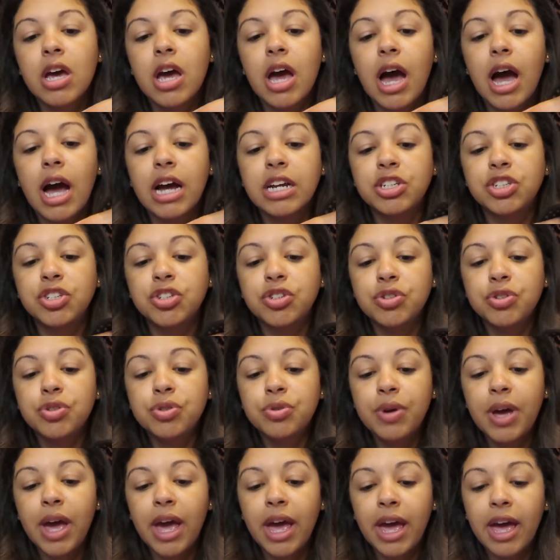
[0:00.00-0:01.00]
I
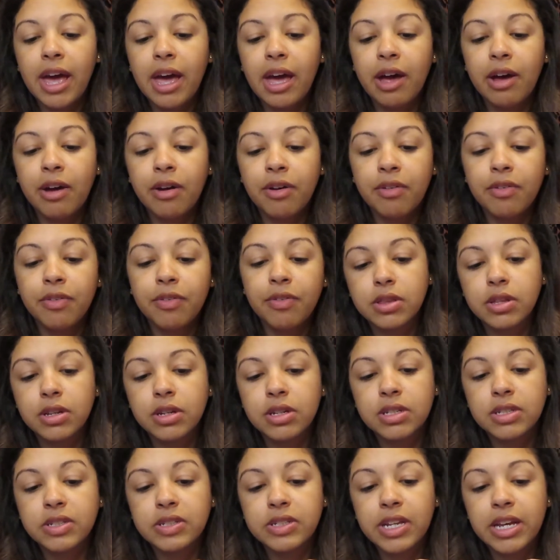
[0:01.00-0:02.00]
do have
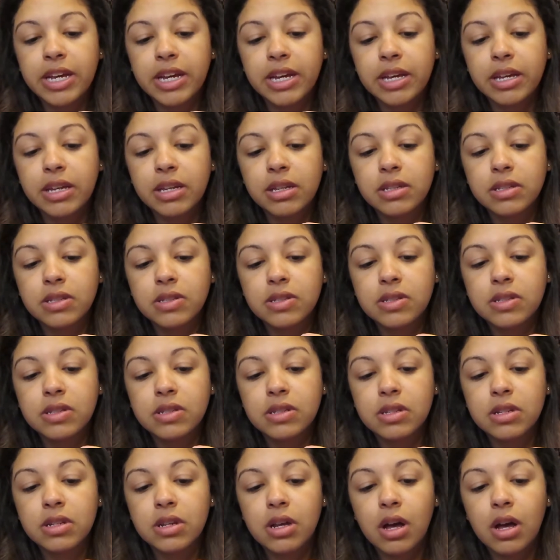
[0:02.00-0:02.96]
the seconds.